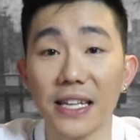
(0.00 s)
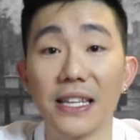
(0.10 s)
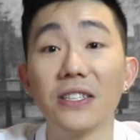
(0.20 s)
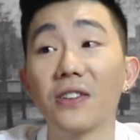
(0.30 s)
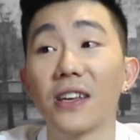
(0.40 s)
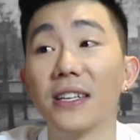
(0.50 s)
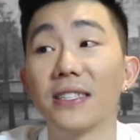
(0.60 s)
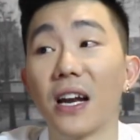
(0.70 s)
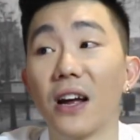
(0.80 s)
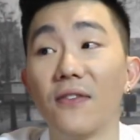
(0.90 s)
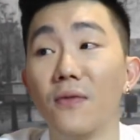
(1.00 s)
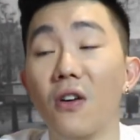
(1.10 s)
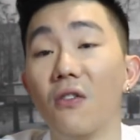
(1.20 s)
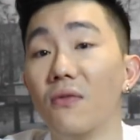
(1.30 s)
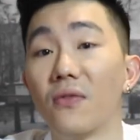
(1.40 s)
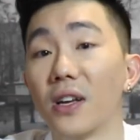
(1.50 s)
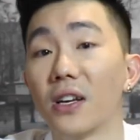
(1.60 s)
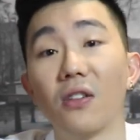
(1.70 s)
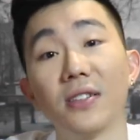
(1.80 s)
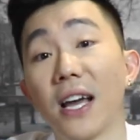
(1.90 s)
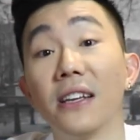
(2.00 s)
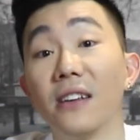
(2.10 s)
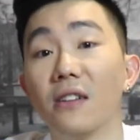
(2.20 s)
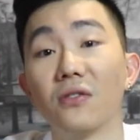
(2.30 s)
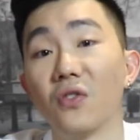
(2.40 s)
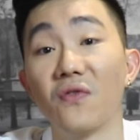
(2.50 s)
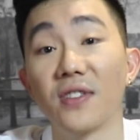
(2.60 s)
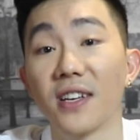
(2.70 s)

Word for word: like these are kids that i've known for like 10 years over